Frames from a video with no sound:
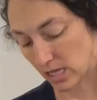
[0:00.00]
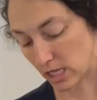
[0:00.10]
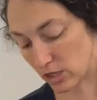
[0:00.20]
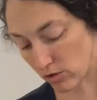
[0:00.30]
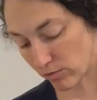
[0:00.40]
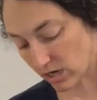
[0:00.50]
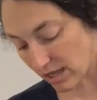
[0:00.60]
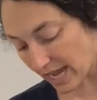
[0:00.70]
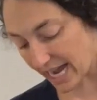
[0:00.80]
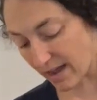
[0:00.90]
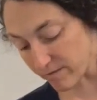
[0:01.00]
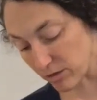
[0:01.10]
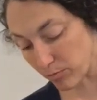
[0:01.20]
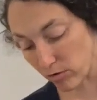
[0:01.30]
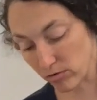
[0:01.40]
You don't want to have to
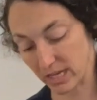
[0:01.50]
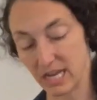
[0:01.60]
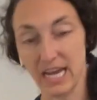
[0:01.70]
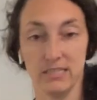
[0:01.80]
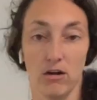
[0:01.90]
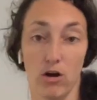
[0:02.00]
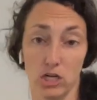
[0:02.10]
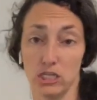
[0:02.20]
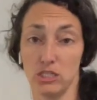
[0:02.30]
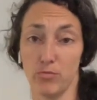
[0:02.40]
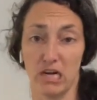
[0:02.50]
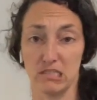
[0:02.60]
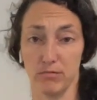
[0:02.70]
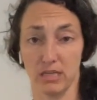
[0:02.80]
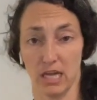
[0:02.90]
pull in as hard as you
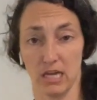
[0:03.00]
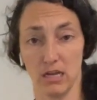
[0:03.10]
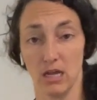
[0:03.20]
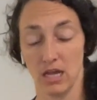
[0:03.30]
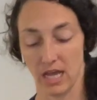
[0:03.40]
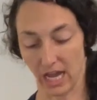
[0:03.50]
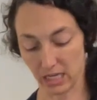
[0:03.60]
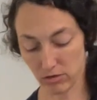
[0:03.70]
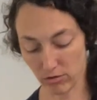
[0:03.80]
possibly can, and you don't